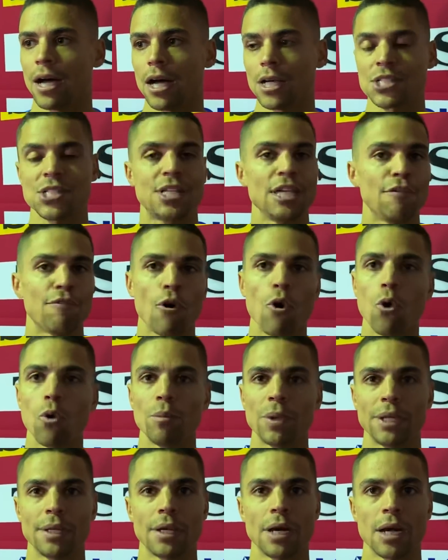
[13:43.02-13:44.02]
Steve
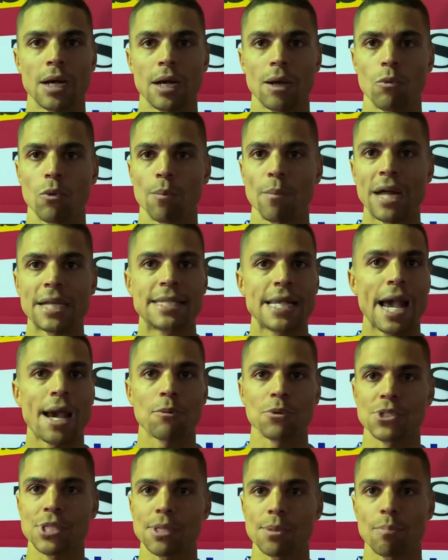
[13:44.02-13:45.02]
Holman, when my dad
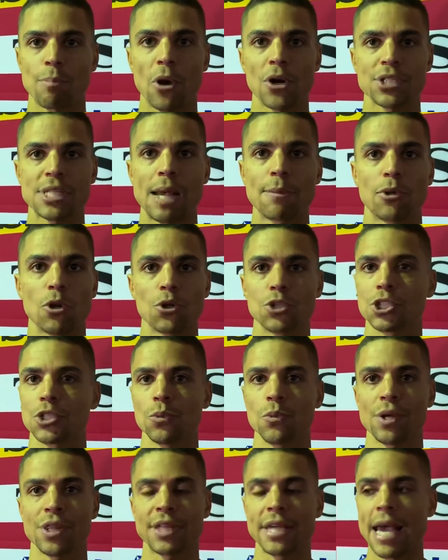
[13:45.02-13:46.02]
was part-time
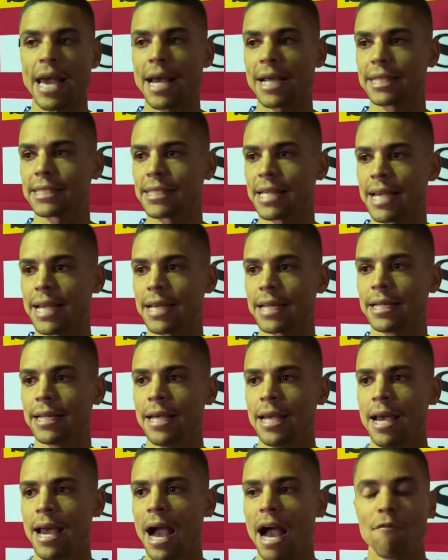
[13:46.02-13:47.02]
coaching with Gags. And
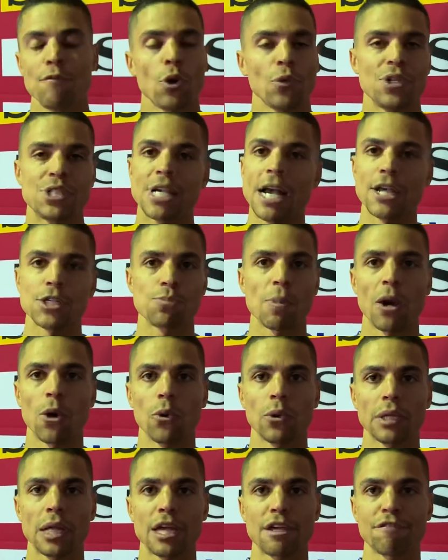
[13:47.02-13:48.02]
I've known these guys my
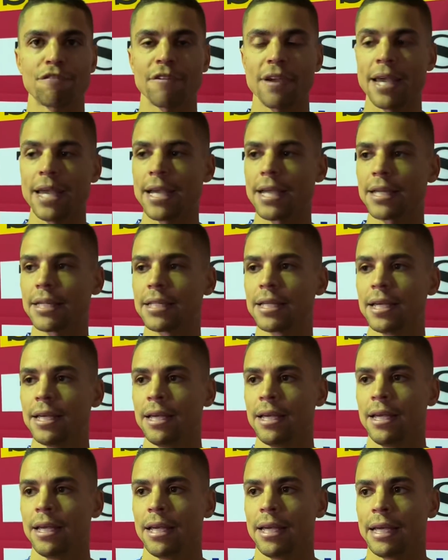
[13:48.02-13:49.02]
whole life. And
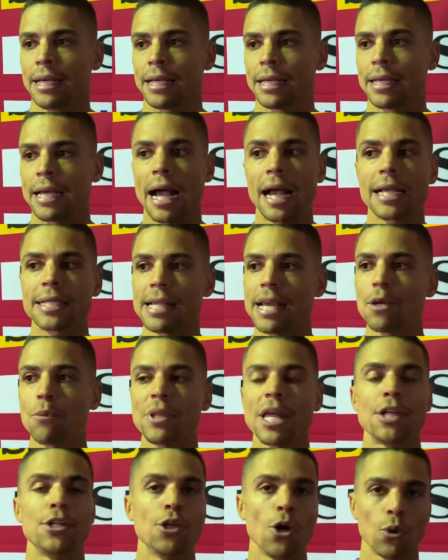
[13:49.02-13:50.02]
guys, anyone
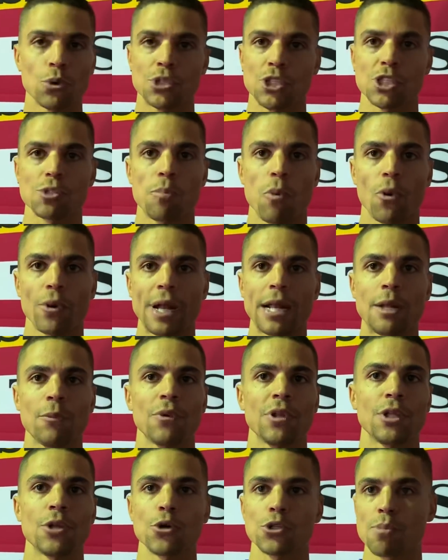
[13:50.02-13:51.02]
that knows the sport, anyone
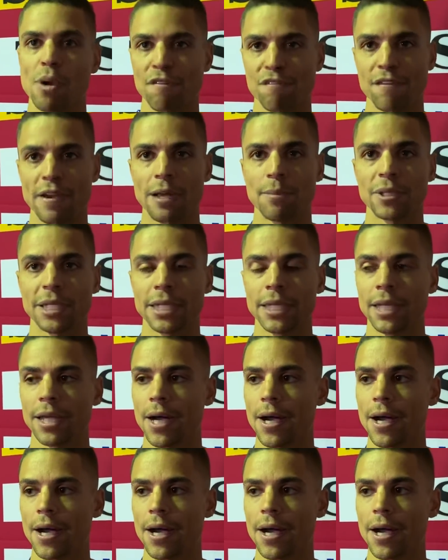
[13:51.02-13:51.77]
that knows my family,